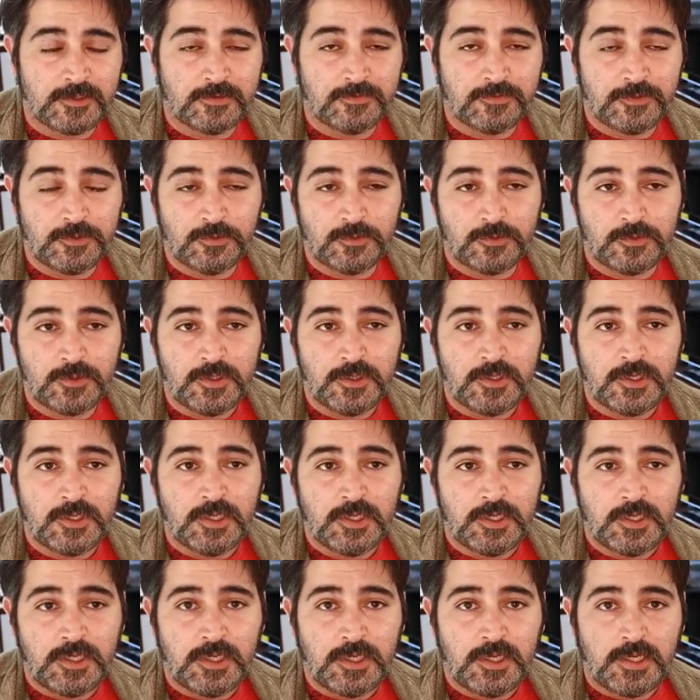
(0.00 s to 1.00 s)
If you
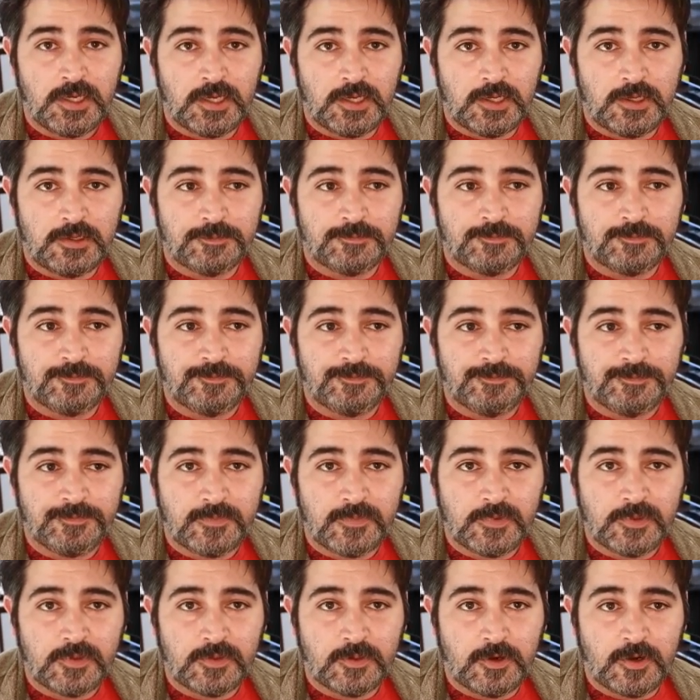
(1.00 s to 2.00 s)

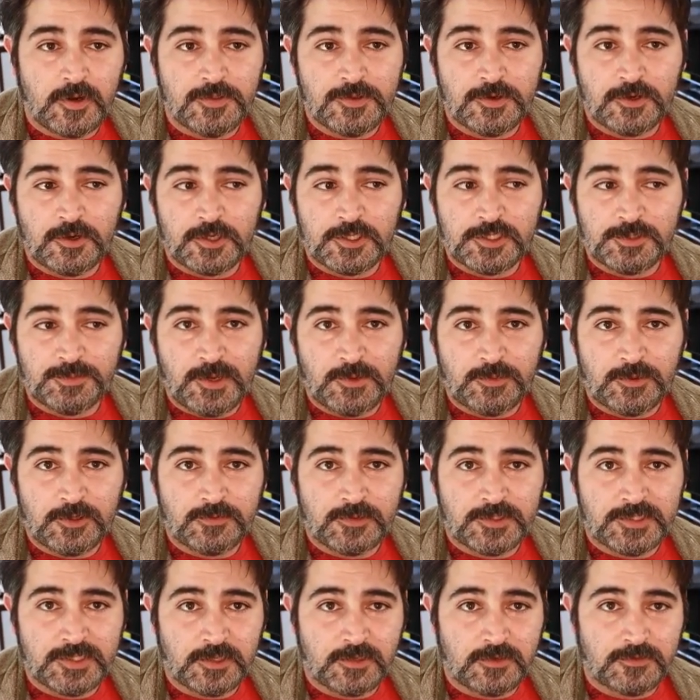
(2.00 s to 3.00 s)
there are other cards you might want to
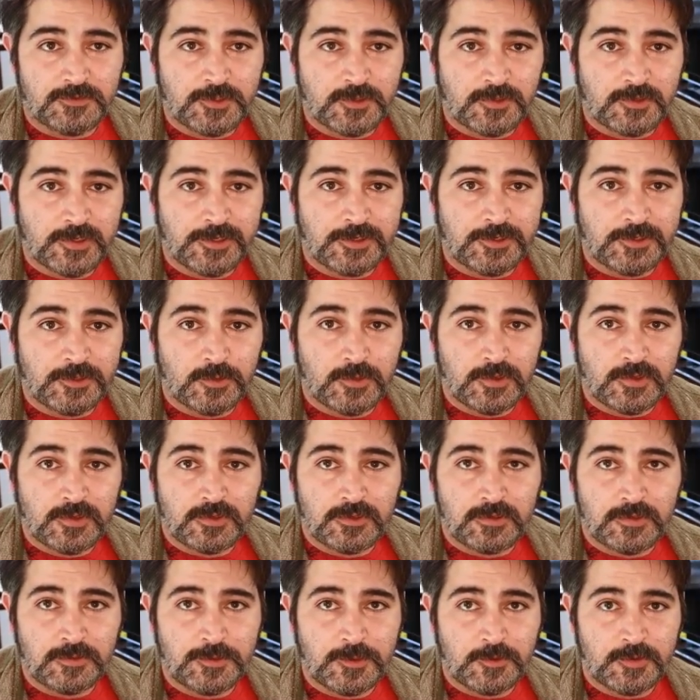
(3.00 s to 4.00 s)
resolve during
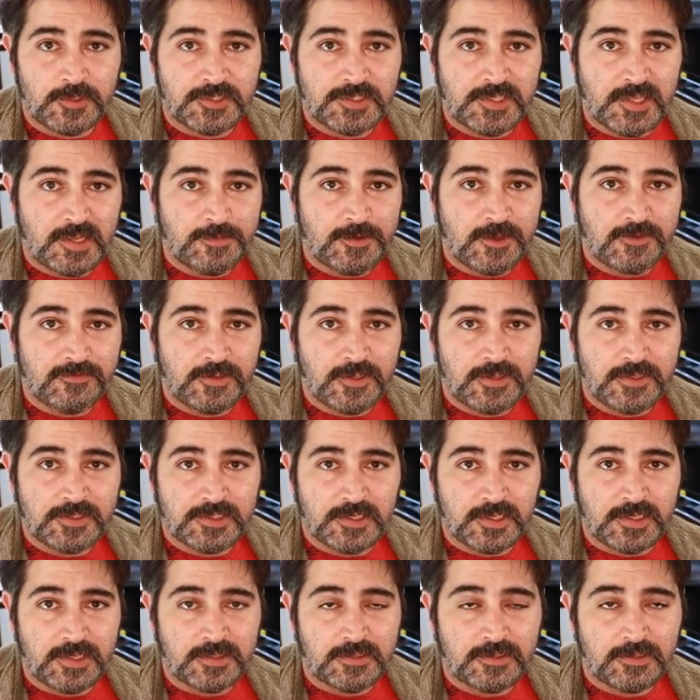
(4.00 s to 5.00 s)
your opponent's standby phase,
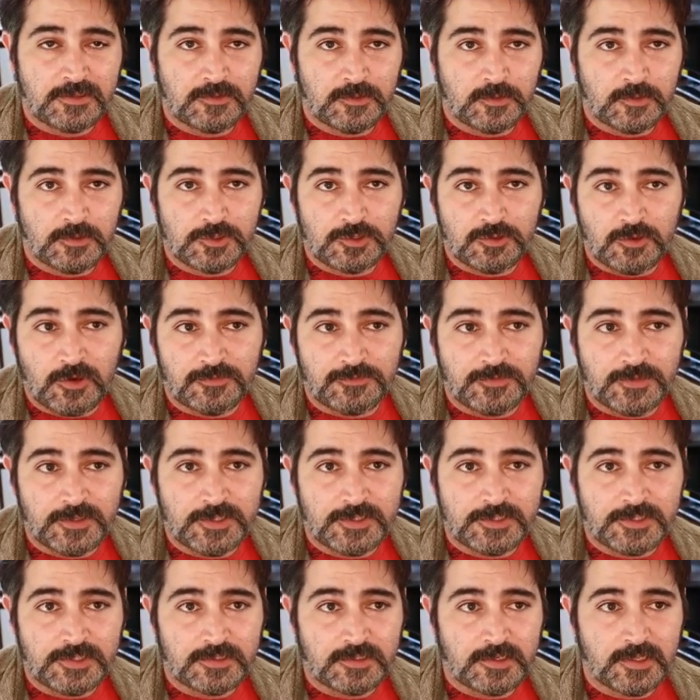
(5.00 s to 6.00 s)
or draw
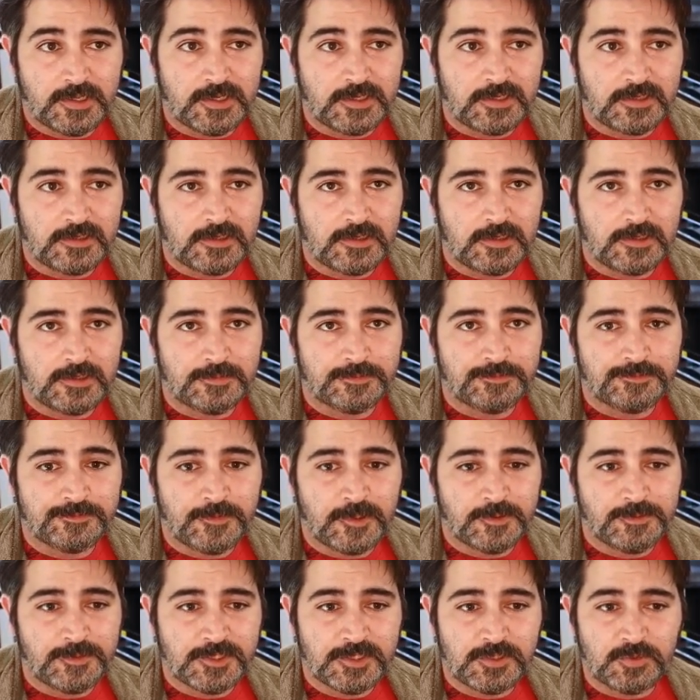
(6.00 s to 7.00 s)
phase, like
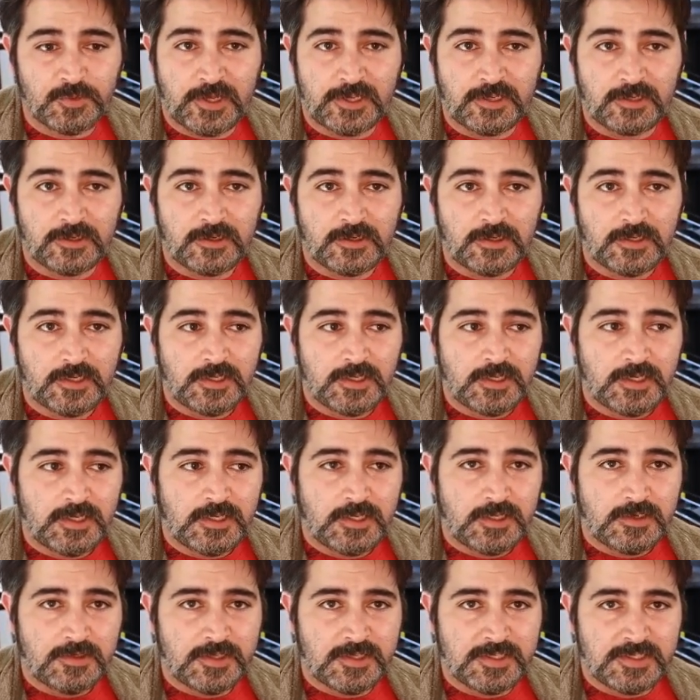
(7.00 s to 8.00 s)
Abyss Dweller,
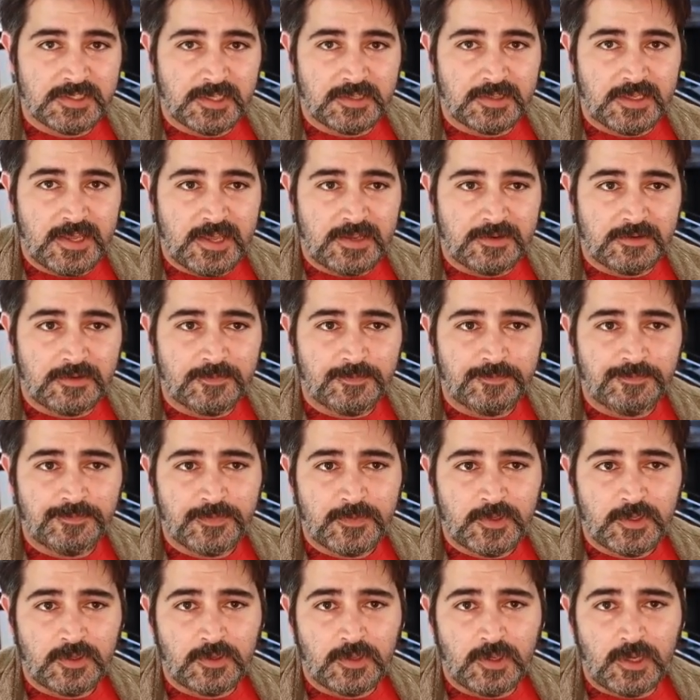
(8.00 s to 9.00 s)
things like that,
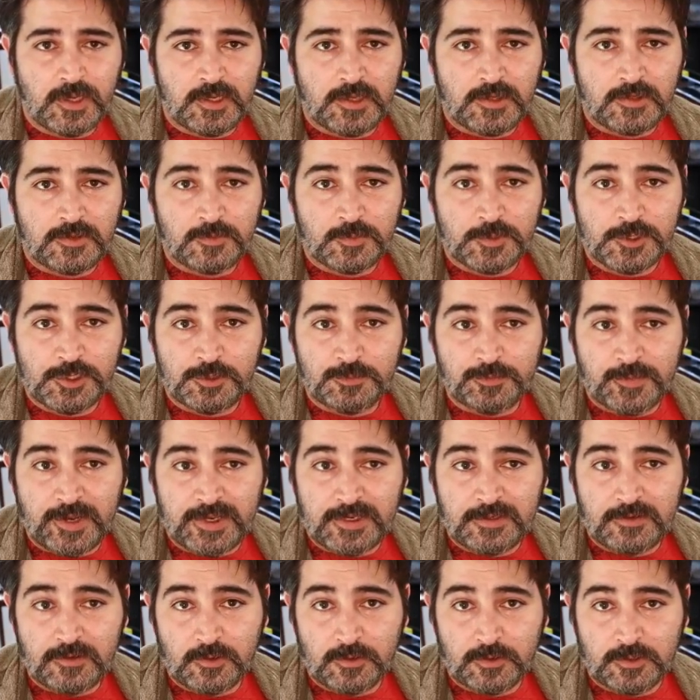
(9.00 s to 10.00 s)
which you
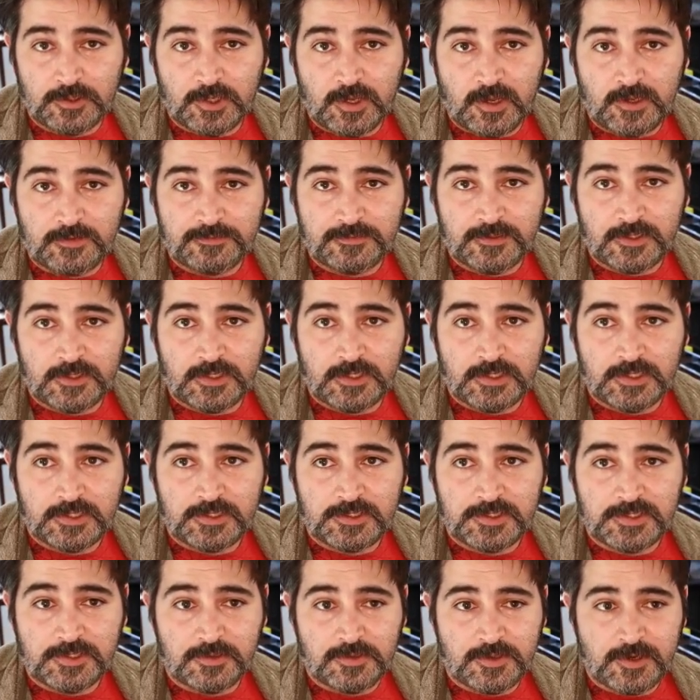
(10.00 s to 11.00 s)
might hold off on
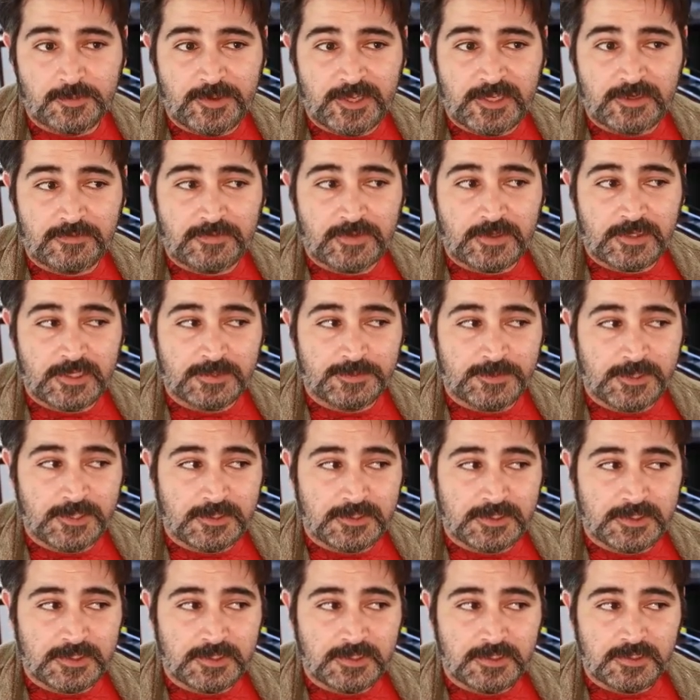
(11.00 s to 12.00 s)
until their main phase,
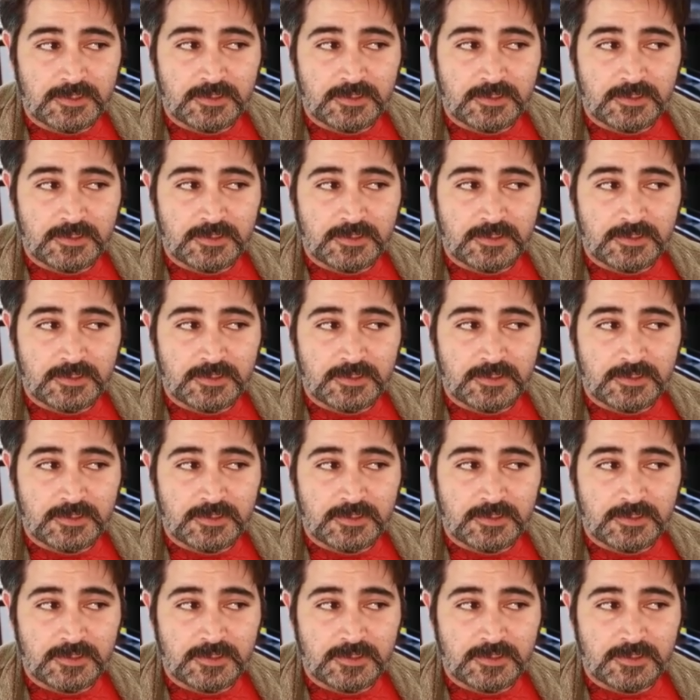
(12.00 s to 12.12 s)
because